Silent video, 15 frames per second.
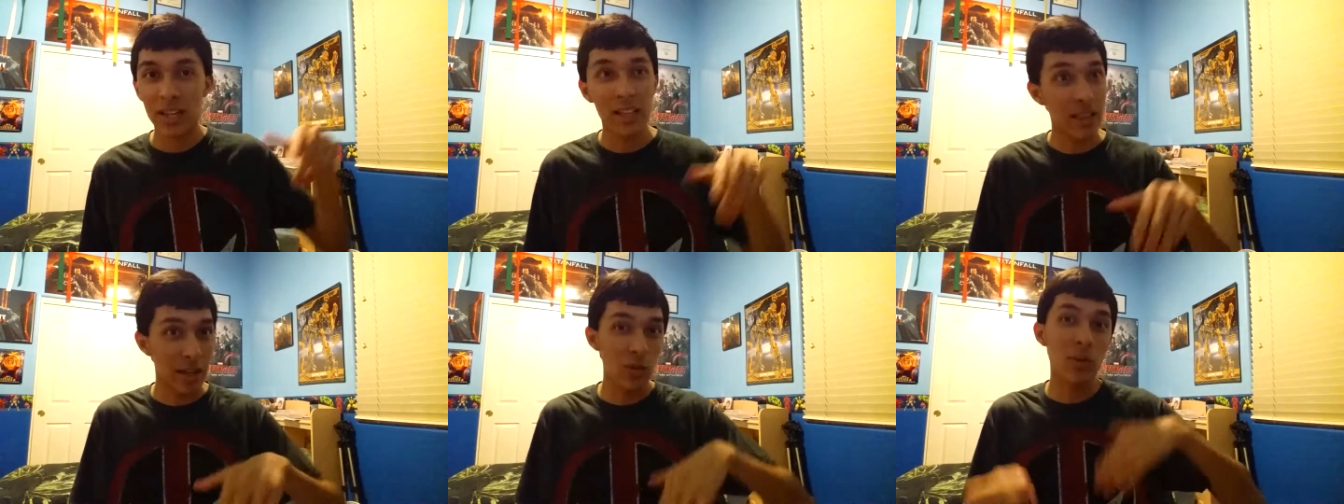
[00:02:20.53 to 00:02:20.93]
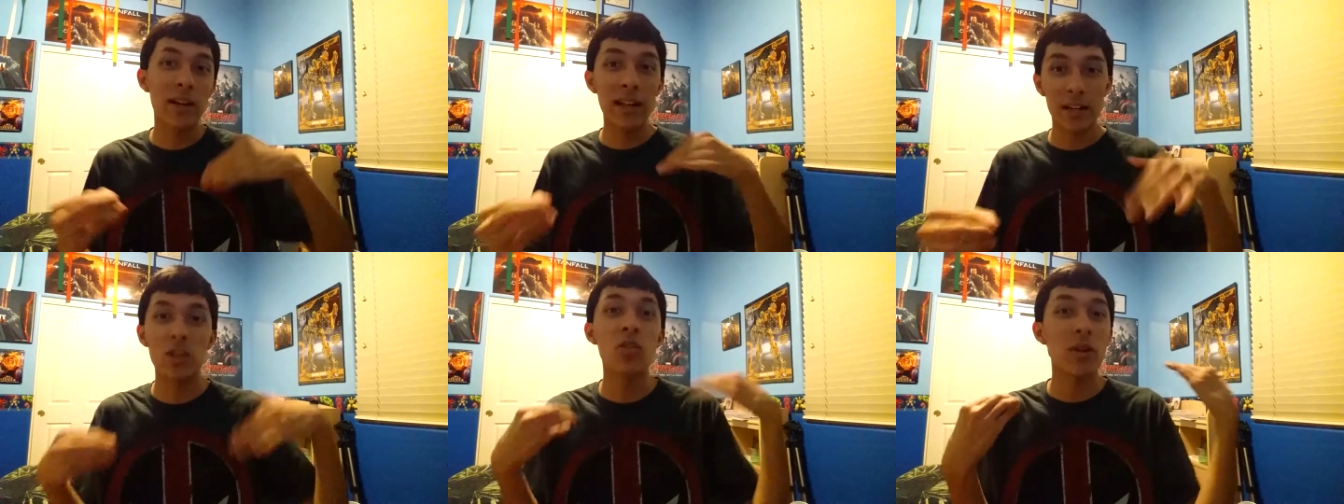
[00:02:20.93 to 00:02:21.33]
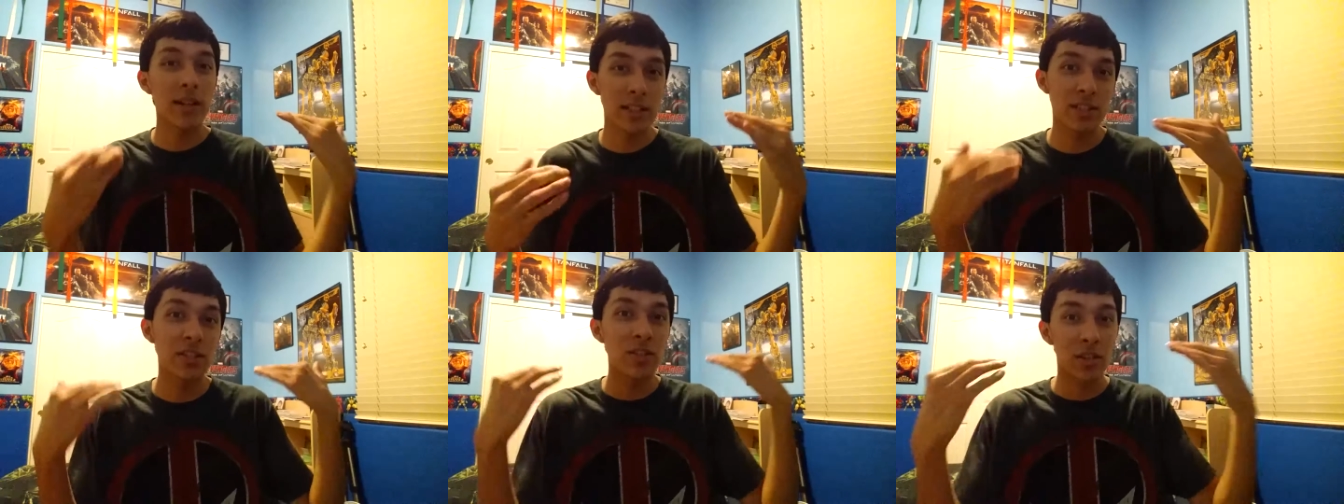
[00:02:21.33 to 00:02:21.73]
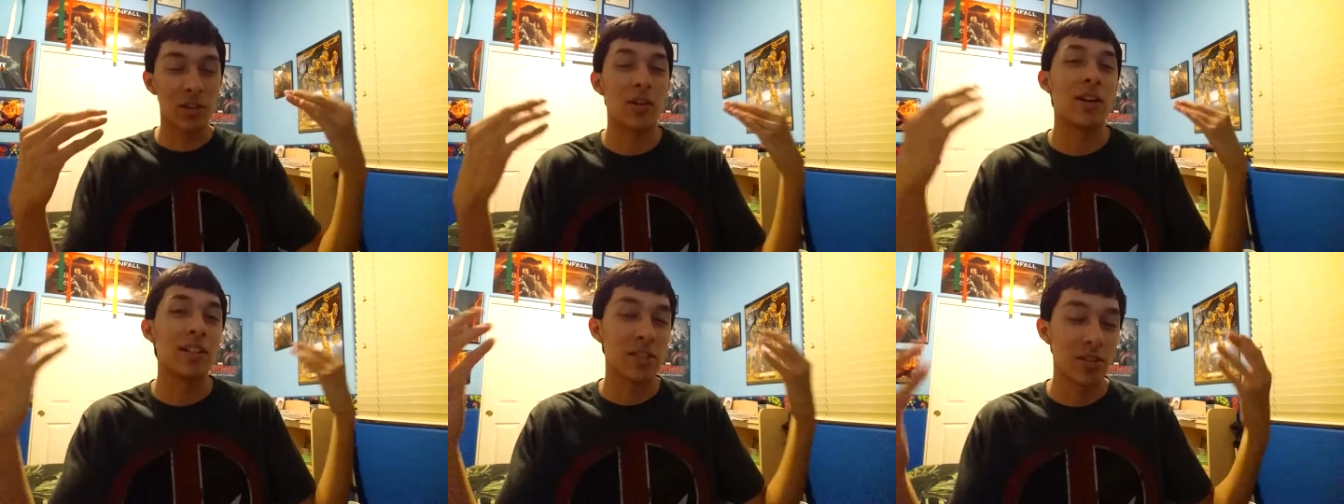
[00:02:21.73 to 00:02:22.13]
and they were getting crazier and
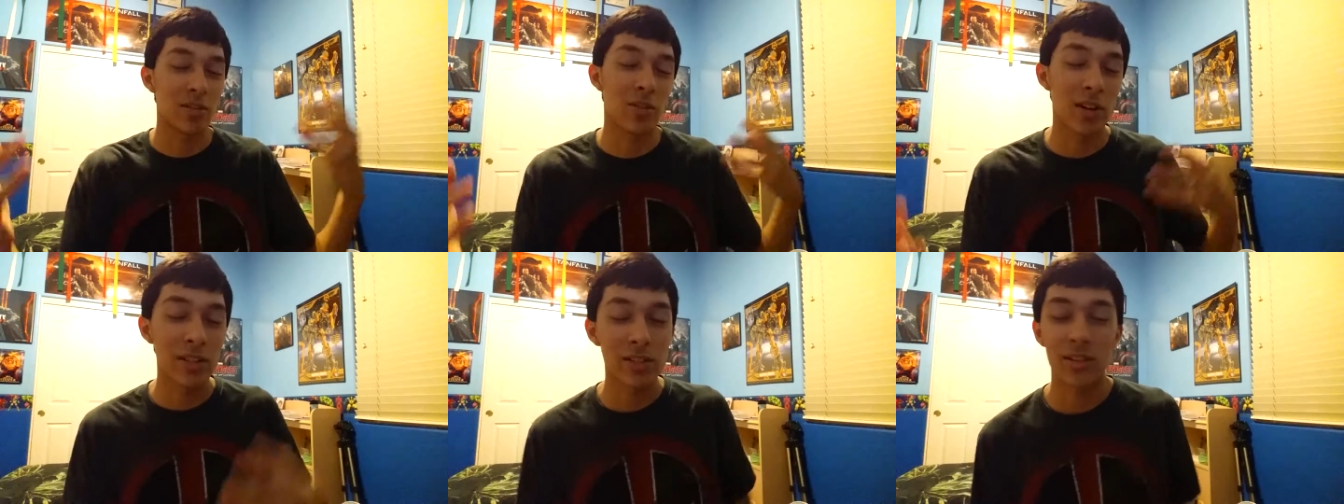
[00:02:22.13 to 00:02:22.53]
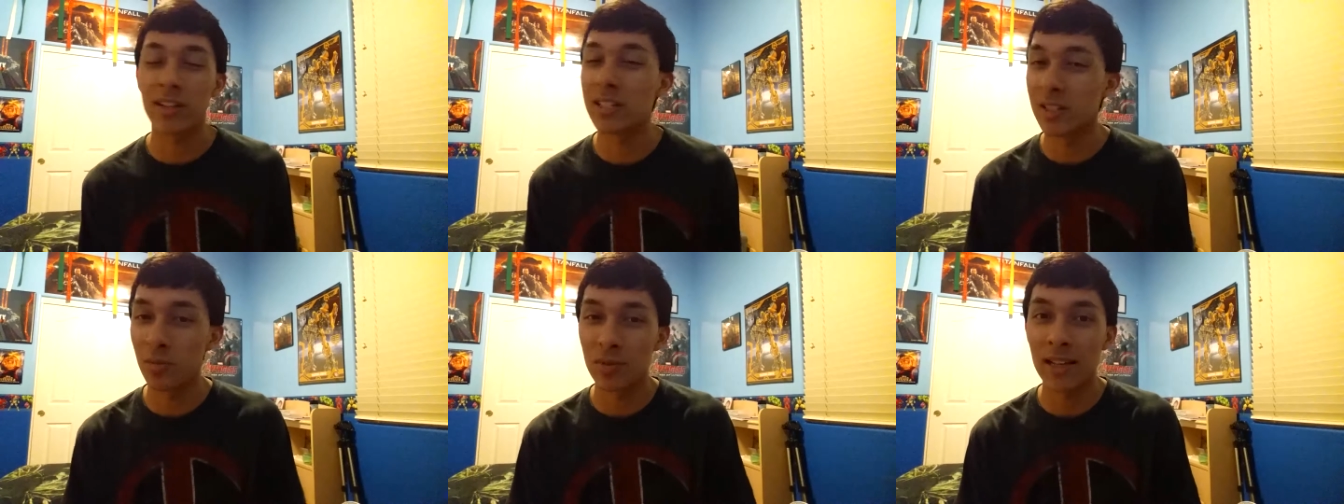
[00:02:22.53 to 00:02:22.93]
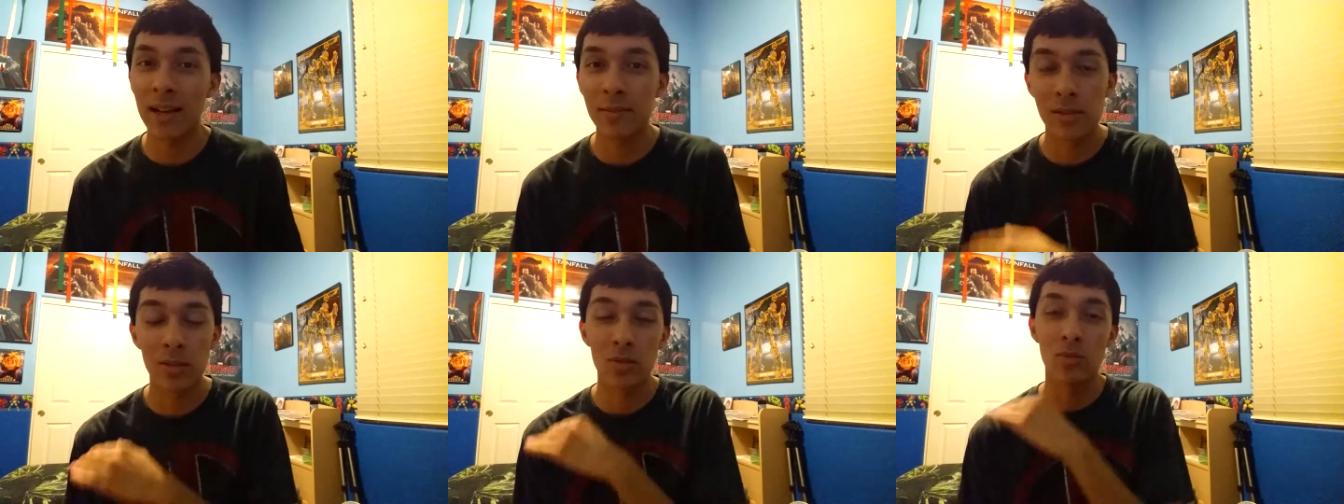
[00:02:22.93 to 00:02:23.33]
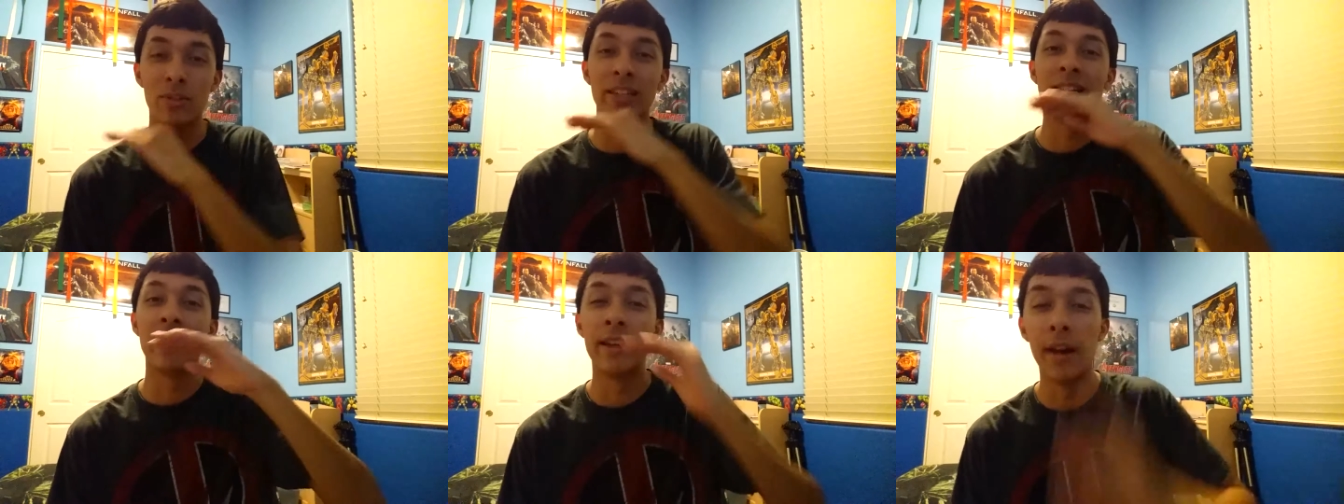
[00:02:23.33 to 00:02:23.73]
crazier and crazier because it was absolutely
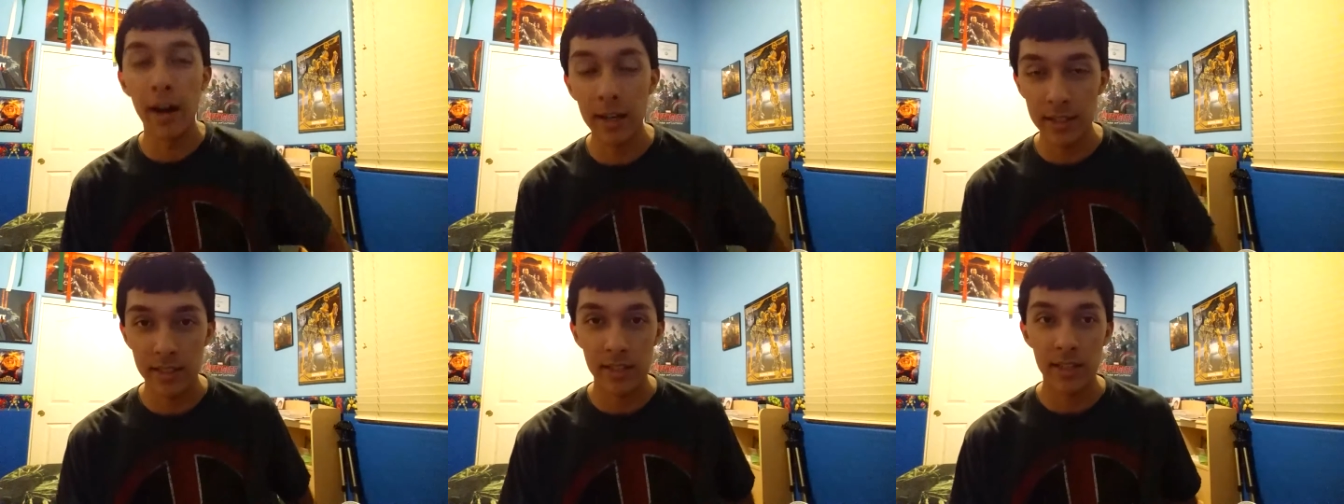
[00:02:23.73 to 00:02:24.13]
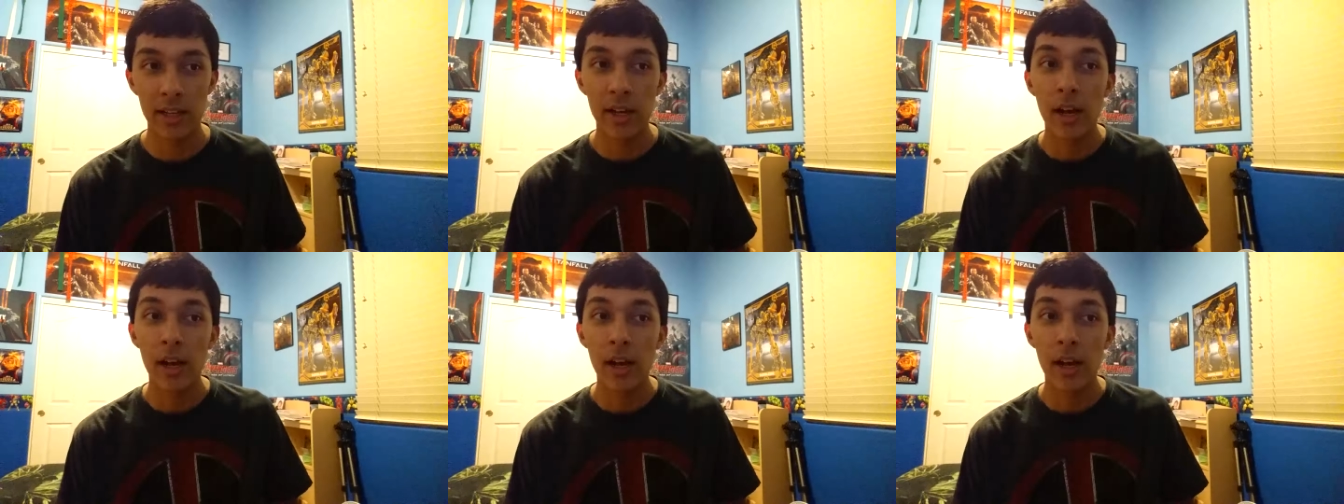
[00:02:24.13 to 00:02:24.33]
nuts.